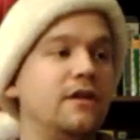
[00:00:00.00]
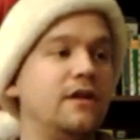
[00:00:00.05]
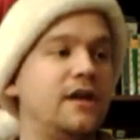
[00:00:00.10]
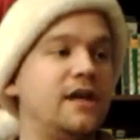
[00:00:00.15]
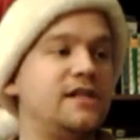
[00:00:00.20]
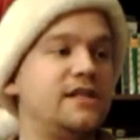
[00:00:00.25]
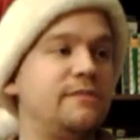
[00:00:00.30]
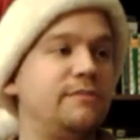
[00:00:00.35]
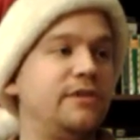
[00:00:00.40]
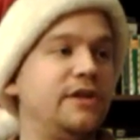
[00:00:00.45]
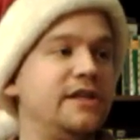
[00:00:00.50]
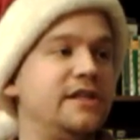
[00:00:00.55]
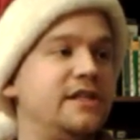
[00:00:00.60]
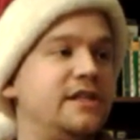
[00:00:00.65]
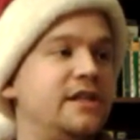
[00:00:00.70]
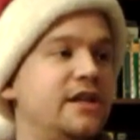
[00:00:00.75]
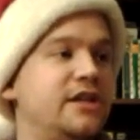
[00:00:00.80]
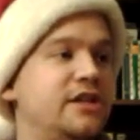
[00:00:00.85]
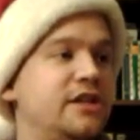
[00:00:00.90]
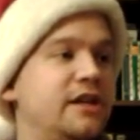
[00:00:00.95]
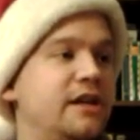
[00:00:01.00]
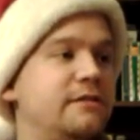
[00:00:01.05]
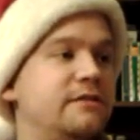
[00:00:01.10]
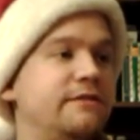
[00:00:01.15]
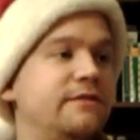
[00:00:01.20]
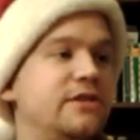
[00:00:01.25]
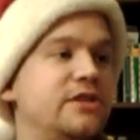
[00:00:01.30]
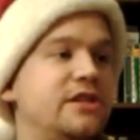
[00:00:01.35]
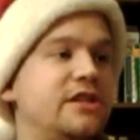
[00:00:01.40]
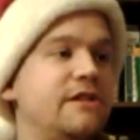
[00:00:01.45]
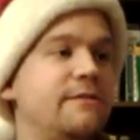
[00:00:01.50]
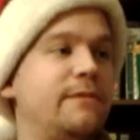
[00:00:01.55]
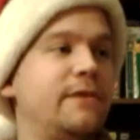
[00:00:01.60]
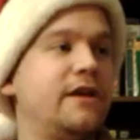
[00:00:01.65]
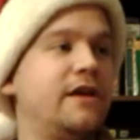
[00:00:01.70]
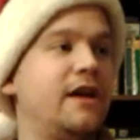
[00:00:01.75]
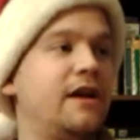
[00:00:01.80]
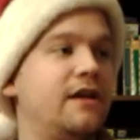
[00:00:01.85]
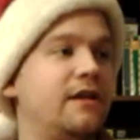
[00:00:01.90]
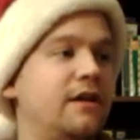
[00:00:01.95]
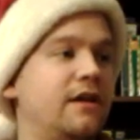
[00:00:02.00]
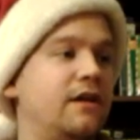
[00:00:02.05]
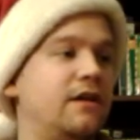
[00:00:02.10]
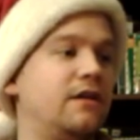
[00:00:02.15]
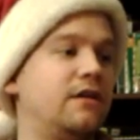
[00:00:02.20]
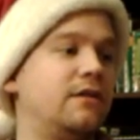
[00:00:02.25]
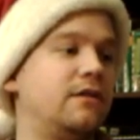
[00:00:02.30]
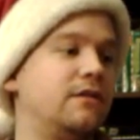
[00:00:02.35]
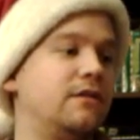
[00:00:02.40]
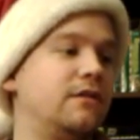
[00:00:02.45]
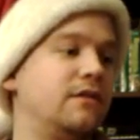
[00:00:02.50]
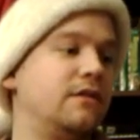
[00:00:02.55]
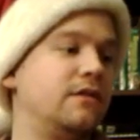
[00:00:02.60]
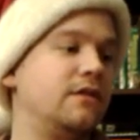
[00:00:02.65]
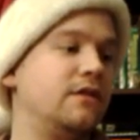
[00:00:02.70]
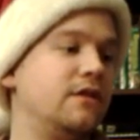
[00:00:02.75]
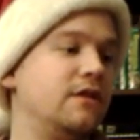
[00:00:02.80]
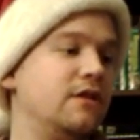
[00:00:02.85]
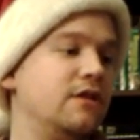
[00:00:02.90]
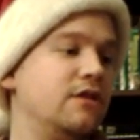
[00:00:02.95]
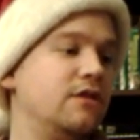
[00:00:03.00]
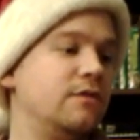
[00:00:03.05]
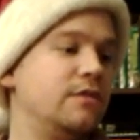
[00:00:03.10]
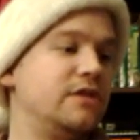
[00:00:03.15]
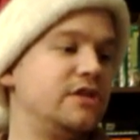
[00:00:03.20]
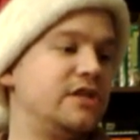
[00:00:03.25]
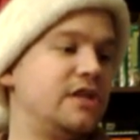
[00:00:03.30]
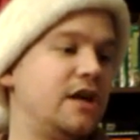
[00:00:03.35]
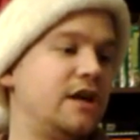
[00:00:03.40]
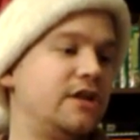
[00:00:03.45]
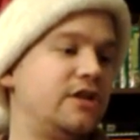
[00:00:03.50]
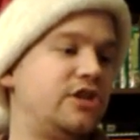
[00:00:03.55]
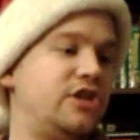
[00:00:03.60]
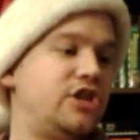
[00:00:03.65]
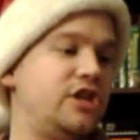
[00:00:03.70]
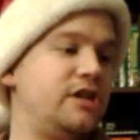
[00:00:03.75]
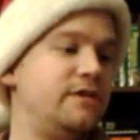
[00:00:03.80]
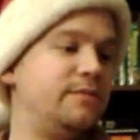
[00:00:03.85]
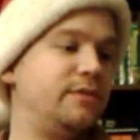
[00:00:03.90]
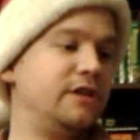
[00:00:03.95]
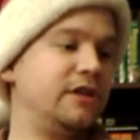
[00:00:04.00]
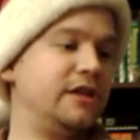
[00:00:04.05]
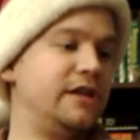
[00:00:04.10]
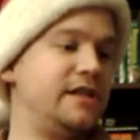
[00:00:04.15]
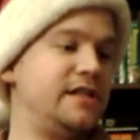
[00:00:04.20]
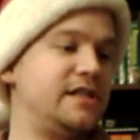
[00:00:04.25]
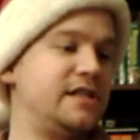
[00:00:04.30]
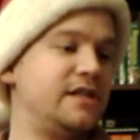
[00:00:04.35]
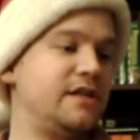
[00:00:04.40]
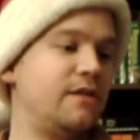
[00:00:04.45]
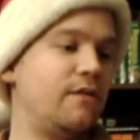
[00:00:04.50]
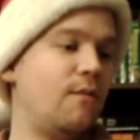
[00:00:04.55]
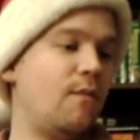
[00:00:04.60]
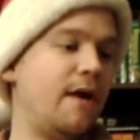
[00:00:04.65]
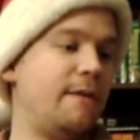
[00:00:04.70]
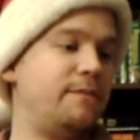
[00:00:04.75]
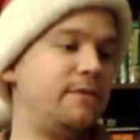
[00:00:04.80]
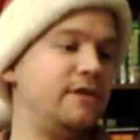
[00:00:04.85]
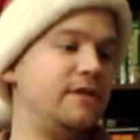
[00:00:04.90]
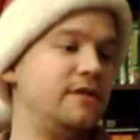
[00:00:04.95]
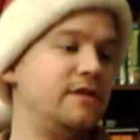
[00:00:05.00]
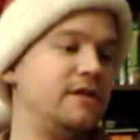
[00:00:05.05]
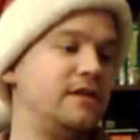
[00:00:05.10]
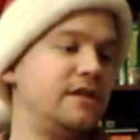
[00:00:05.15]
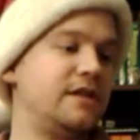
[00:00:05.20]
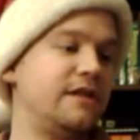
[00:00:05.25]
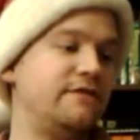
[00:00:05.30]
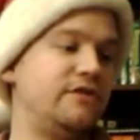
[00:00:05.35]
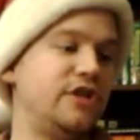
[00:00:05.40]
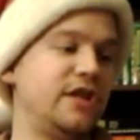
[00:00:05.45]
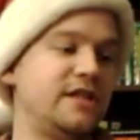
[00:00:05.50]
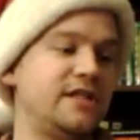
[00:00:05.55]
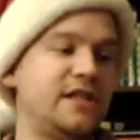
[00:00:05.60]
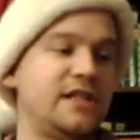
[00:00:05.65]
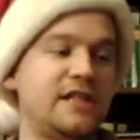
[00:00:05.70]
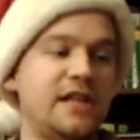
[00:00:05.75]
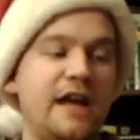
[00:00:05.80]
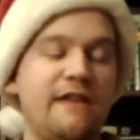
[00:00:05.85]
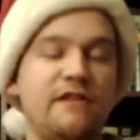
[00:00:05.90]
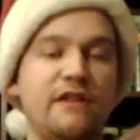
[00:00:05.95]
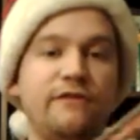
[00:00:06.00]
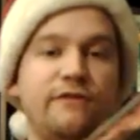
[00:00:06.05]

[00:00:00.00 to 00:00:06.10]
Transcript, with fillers: Got some PlayStation games. First up, I got uh, was uh, G Police: Weapons of Justice. I have the